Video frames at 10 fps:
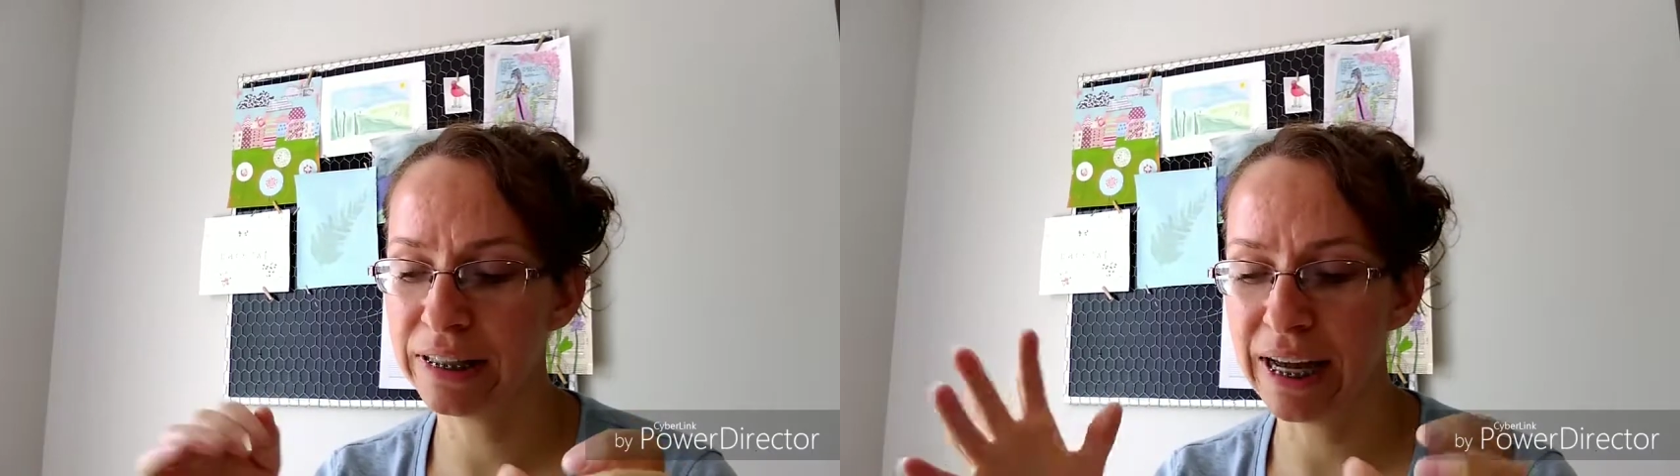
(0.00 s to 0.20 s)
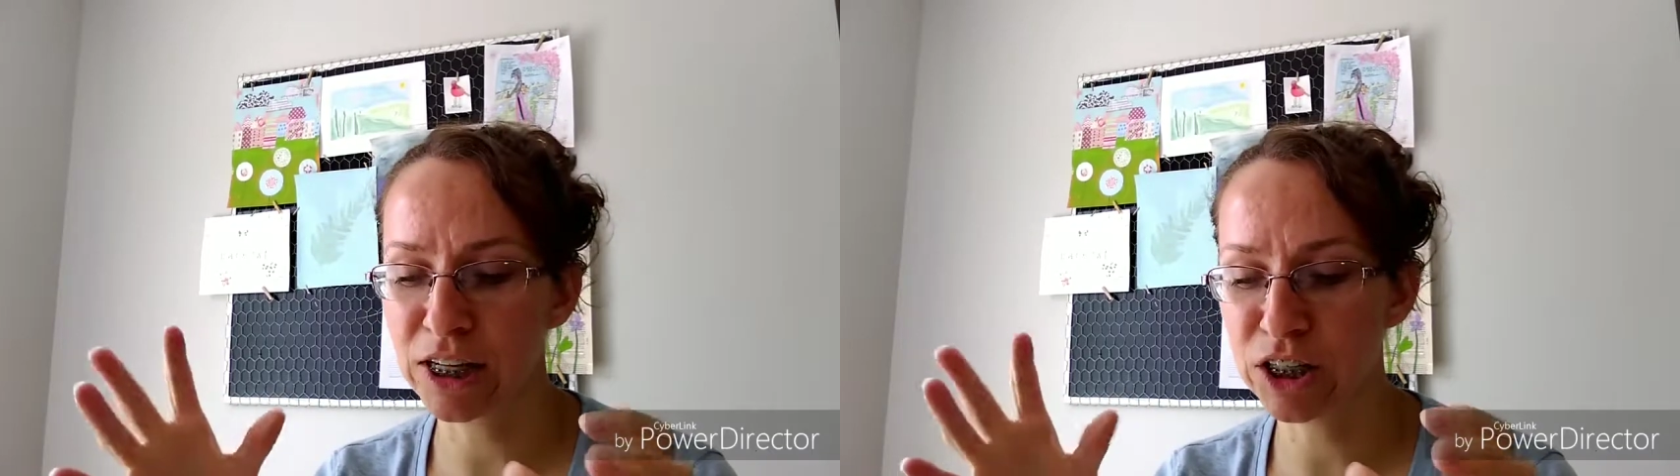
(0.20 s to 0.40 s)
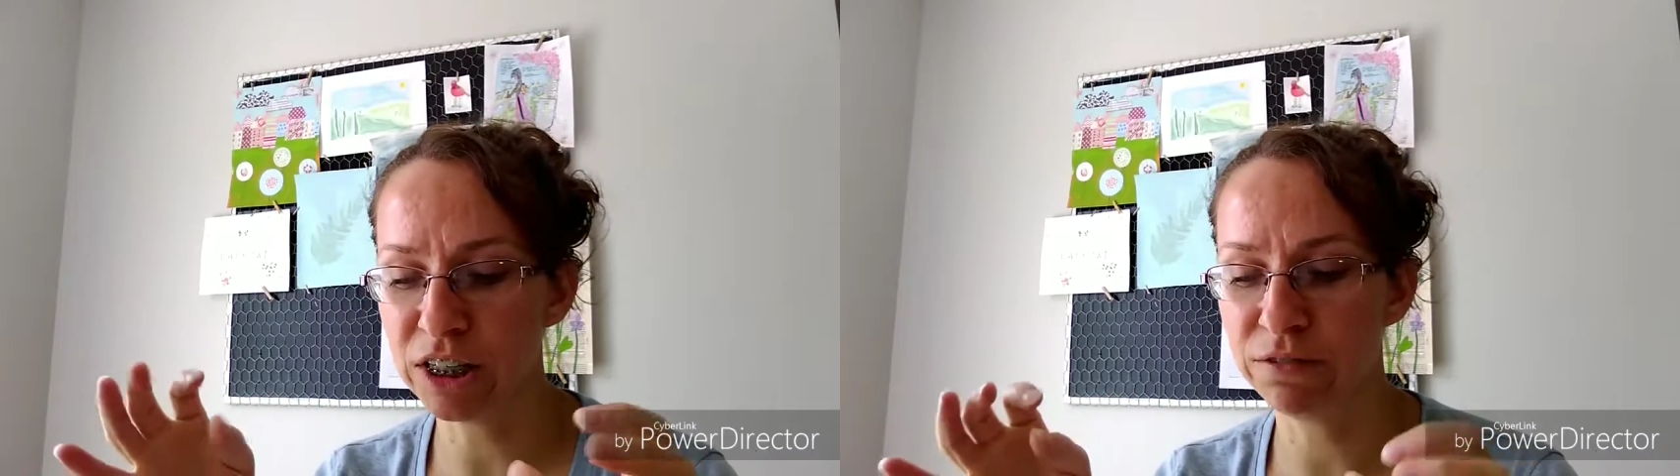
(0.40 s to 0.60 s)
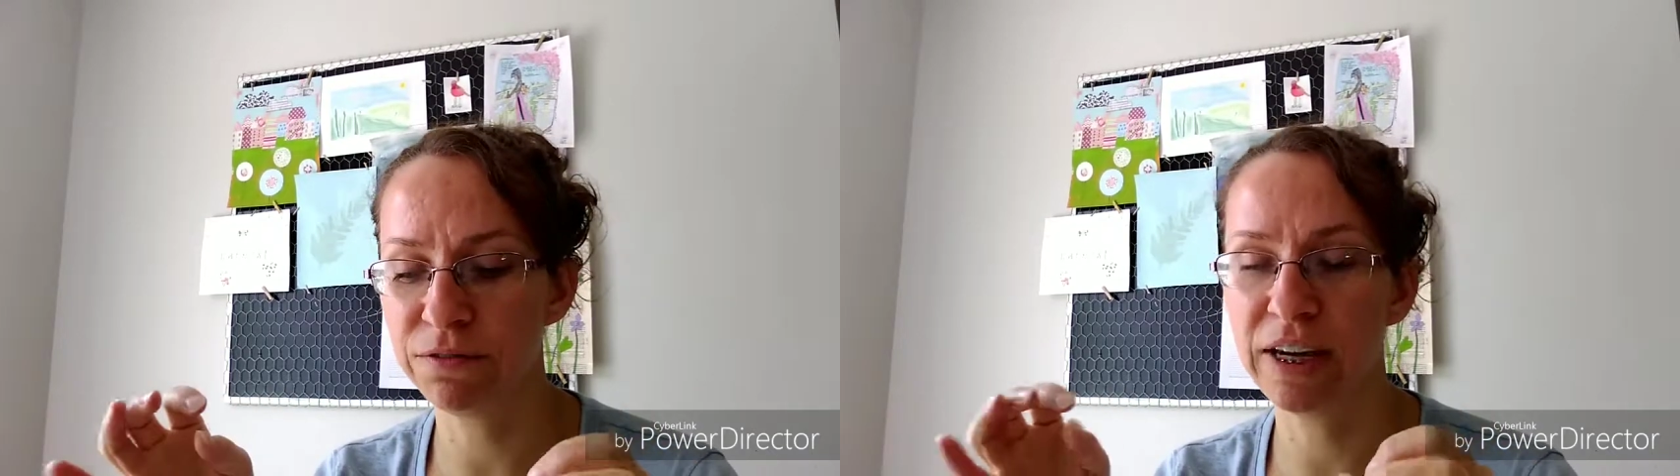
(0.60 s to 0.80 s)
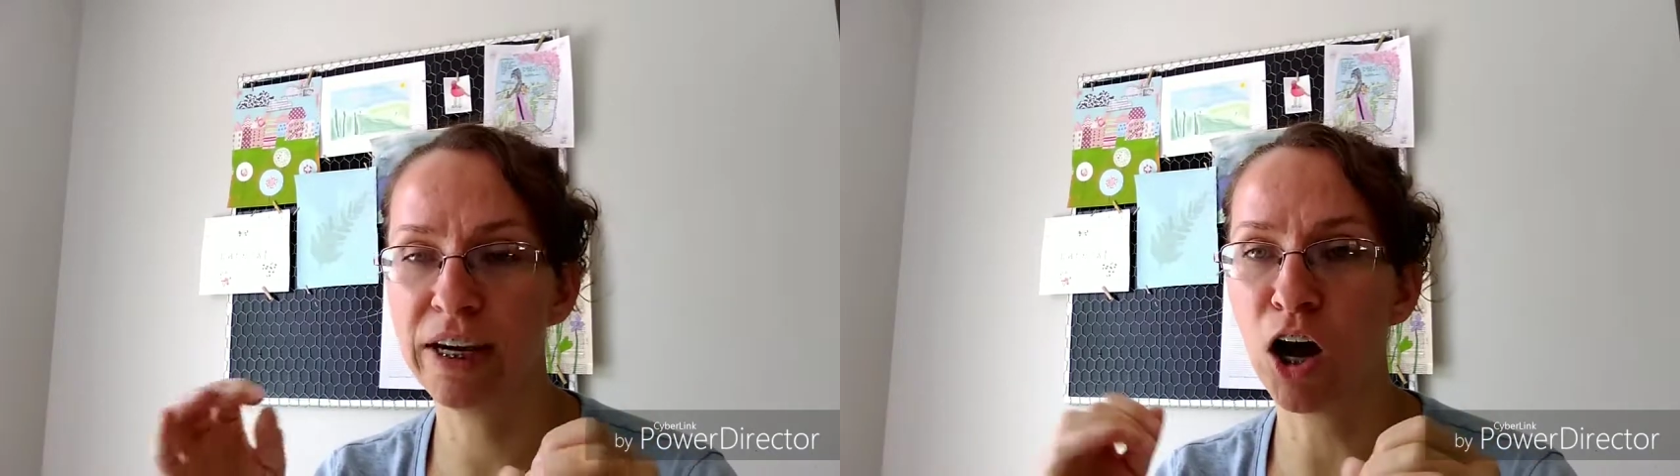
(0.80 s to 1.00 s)
they actually
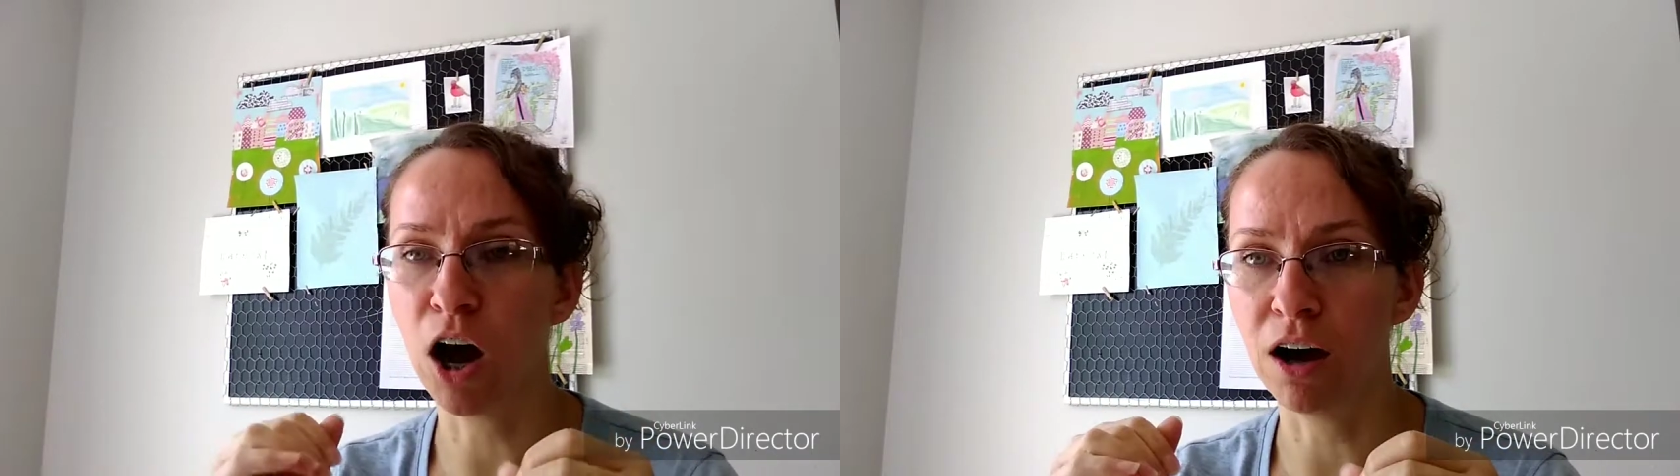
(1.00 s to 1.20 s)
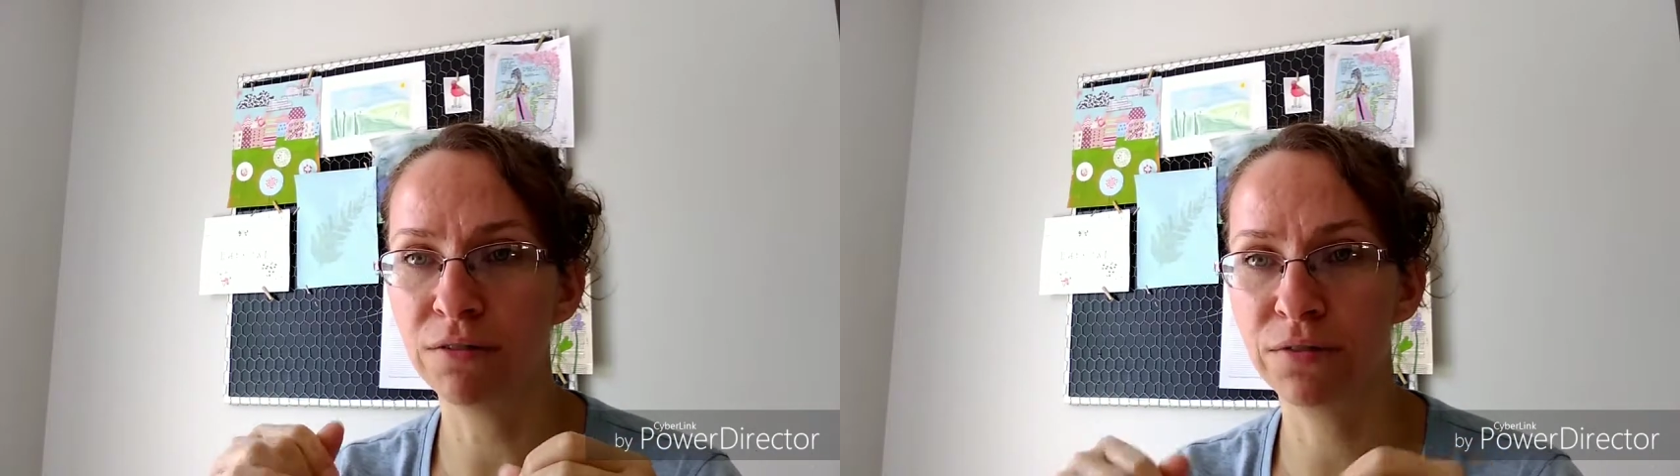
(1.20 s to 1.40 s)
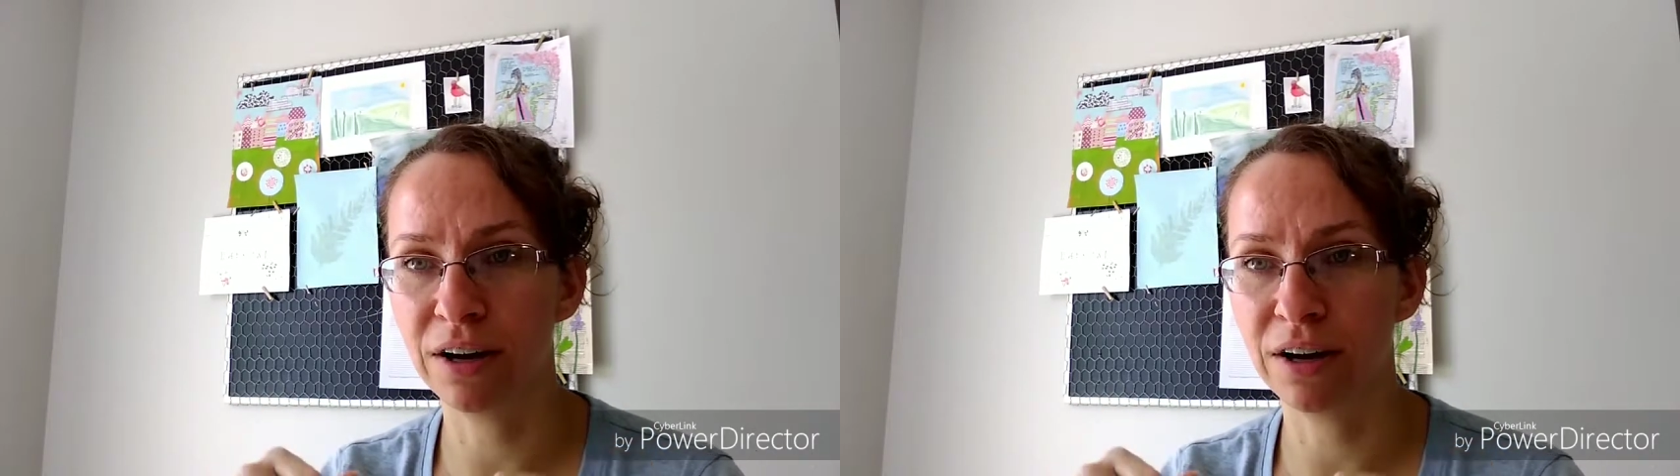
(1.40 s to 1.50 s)
feed off